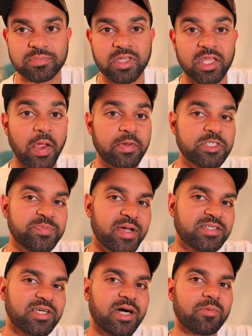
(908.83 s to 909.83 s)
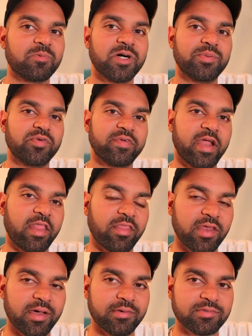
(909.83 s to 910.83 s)
And I respect hard work more than
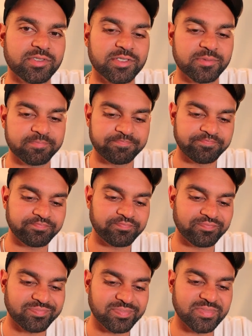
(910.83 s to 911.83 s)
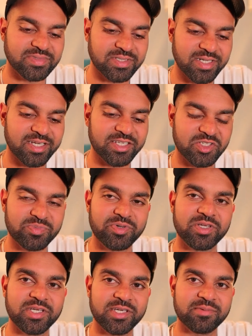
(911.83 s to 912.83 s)
anything else. And I do
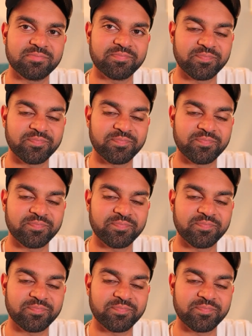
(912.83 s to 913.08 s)
put it in.